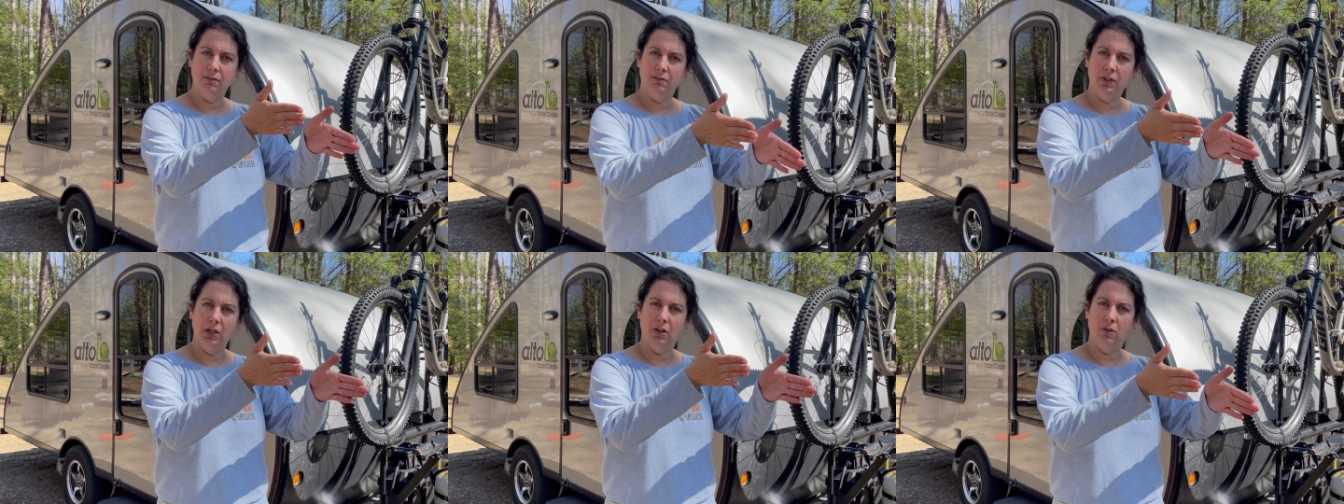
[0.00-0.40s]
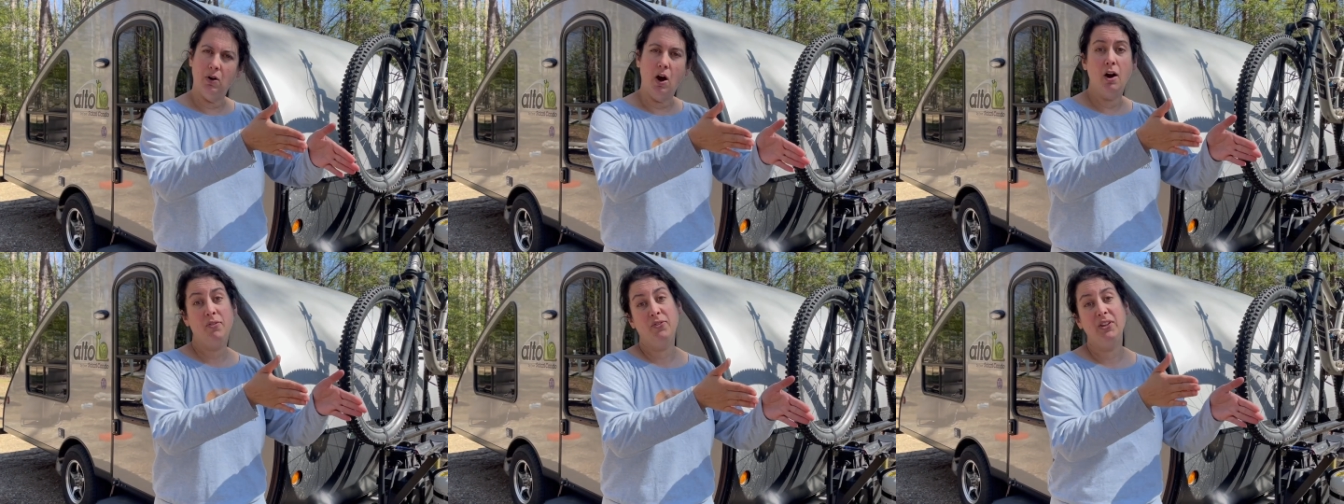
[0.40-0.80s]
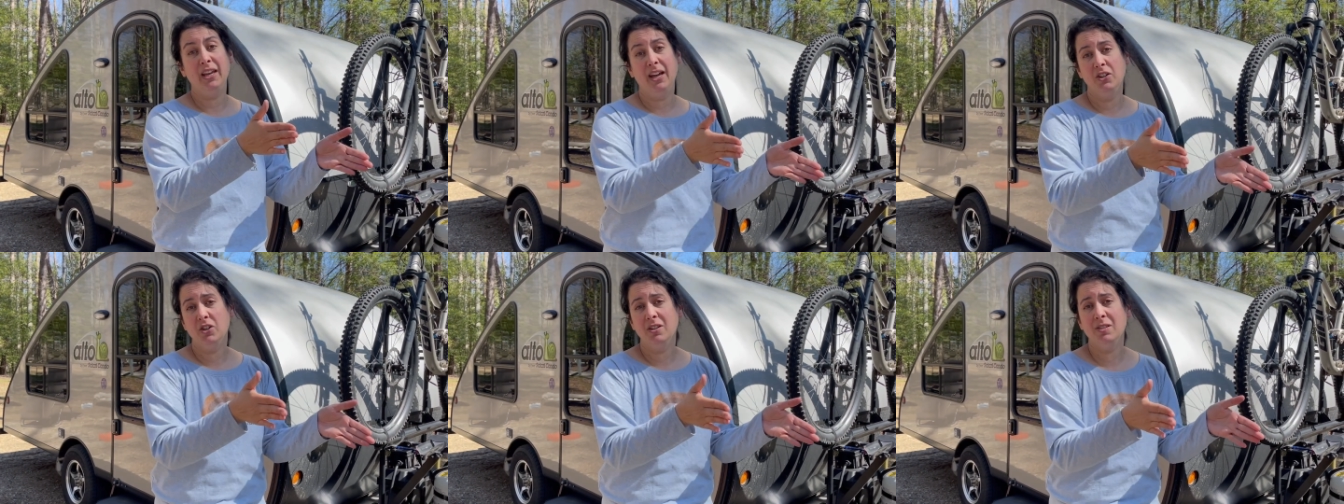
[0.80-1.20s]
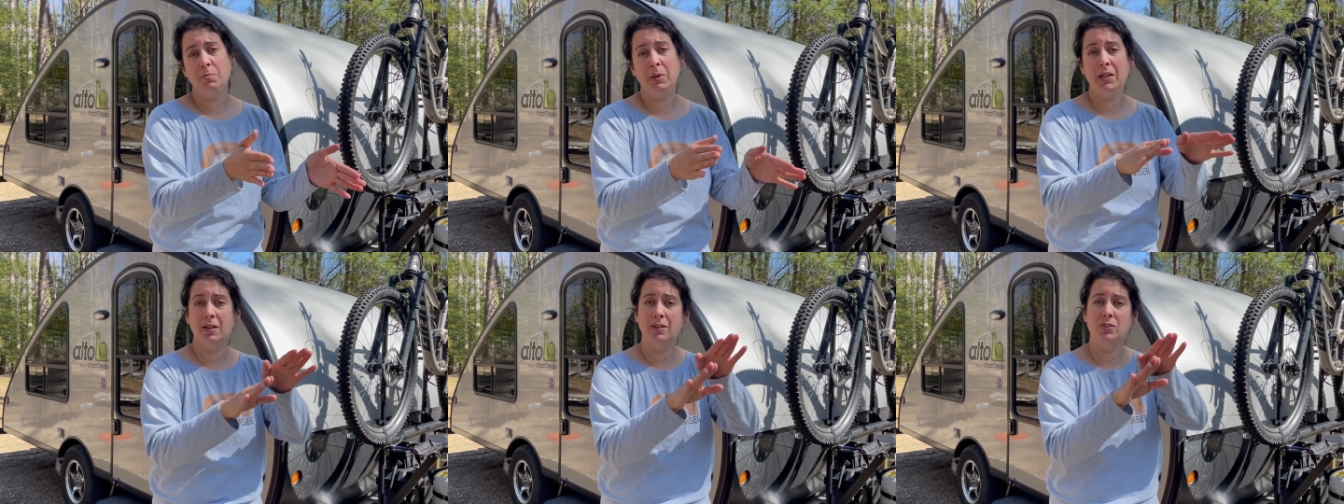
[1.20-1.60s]
you know, off the edges,
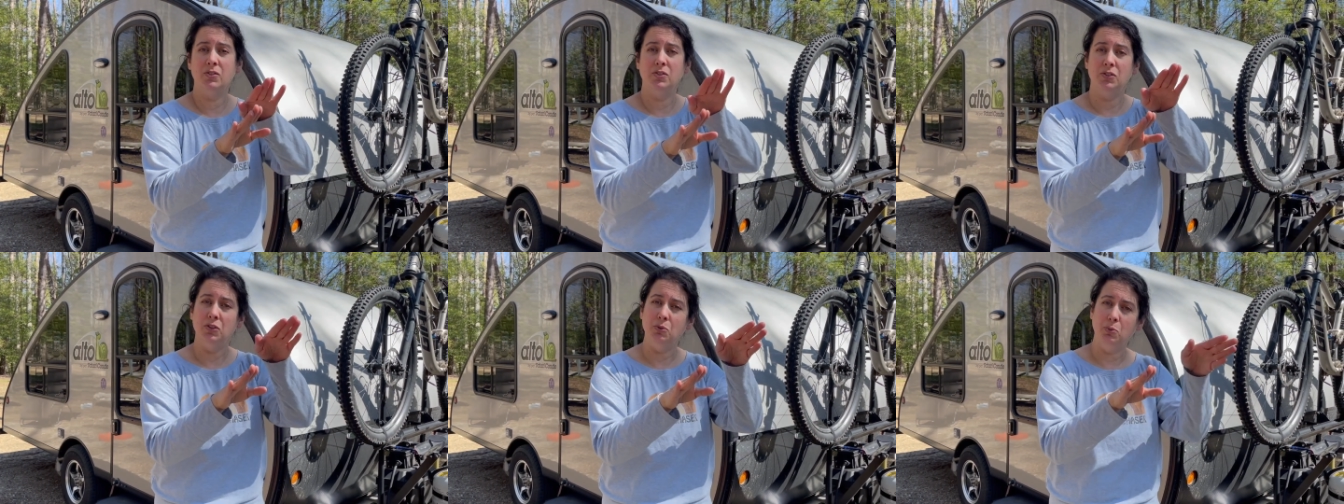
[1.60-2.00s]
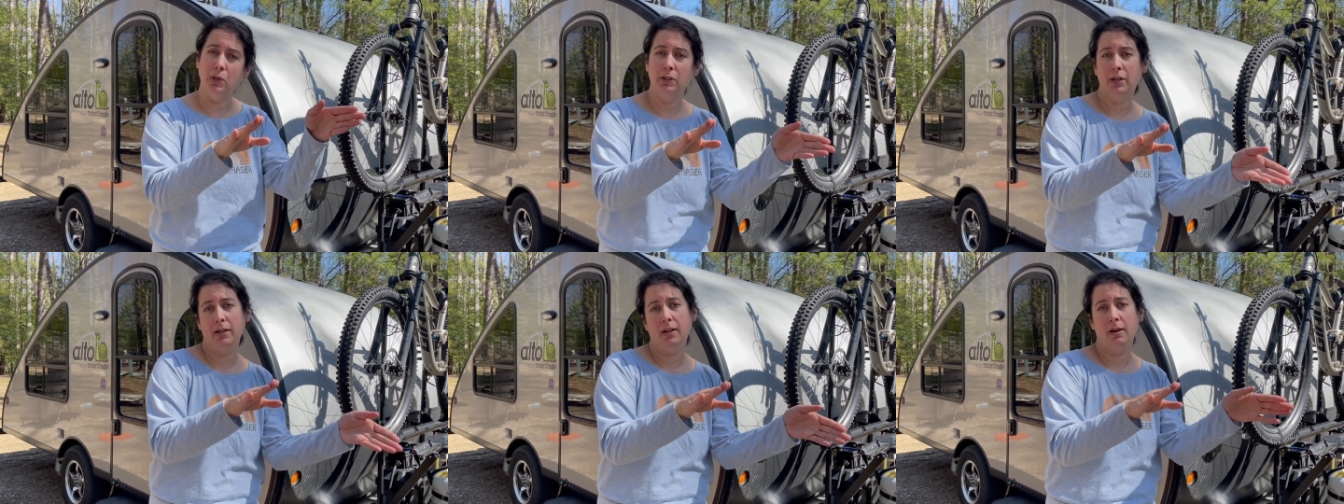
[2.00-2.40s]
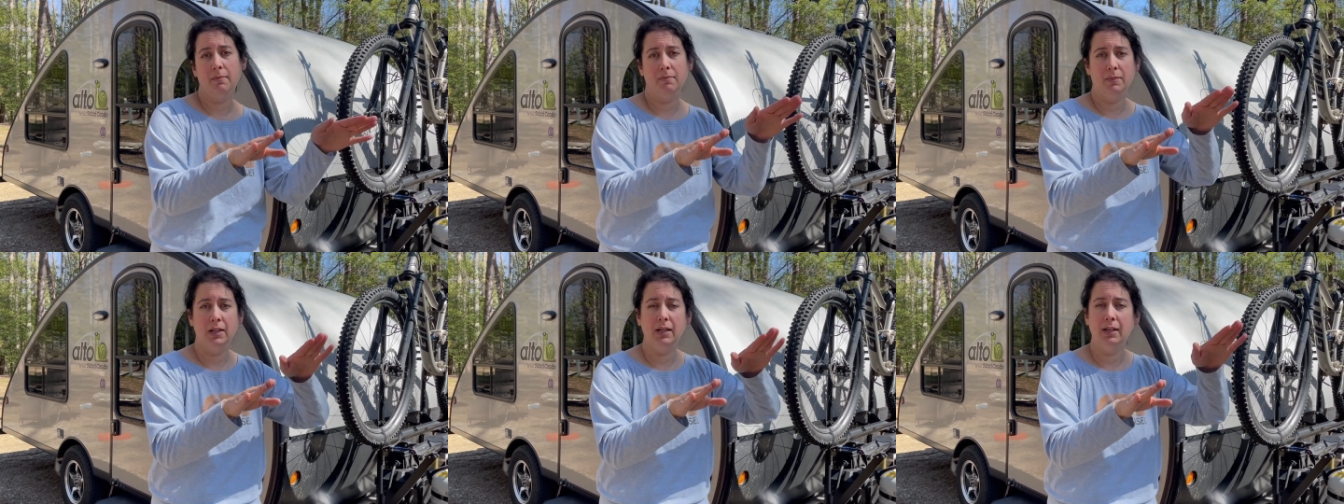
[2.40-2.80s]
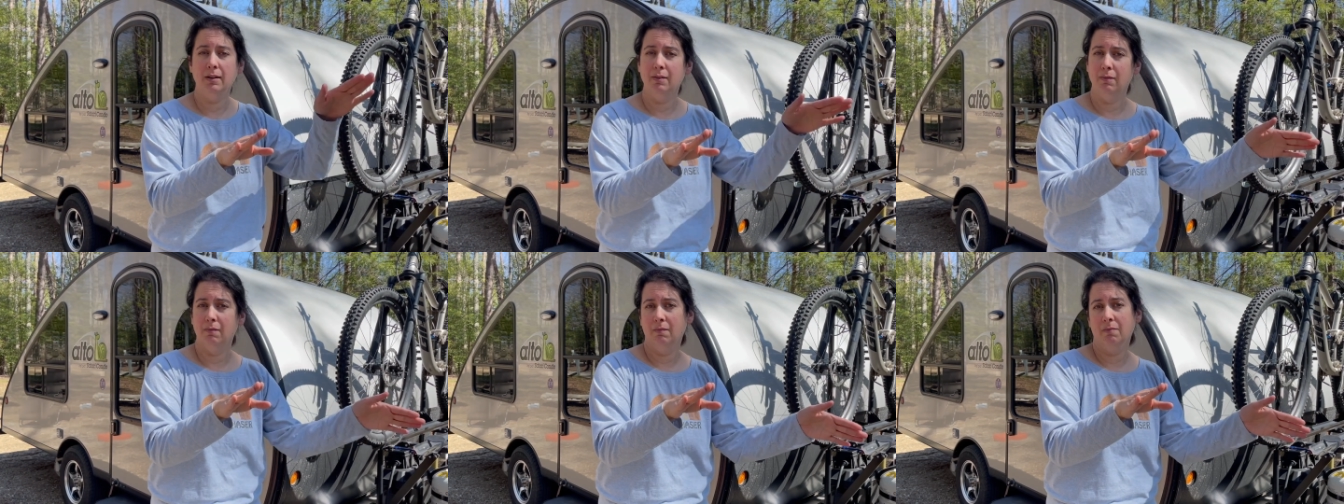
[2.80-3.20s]
because you will end up
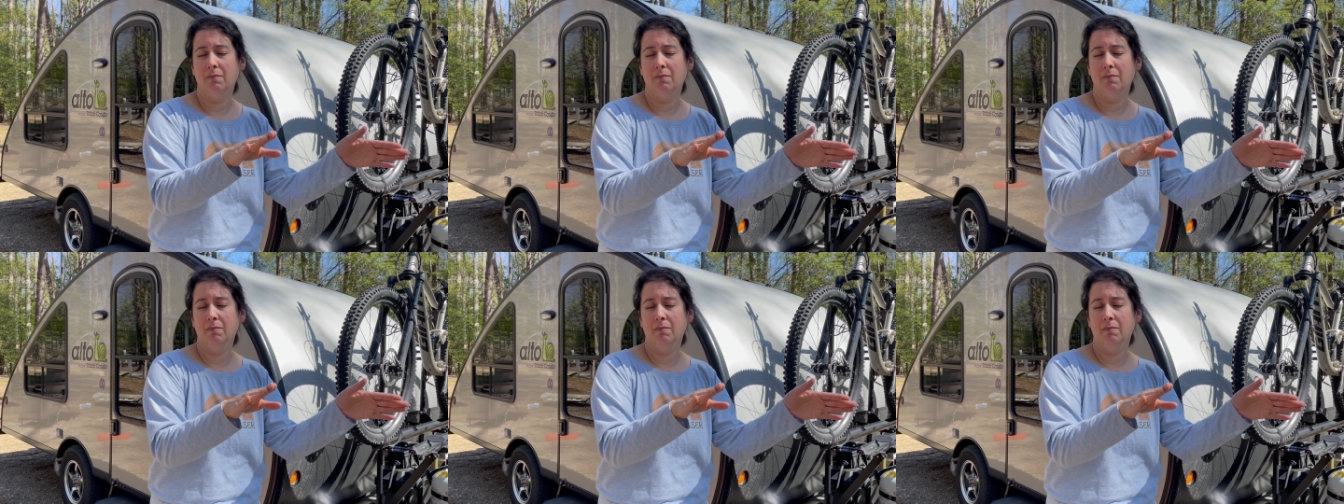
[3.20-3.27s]
needing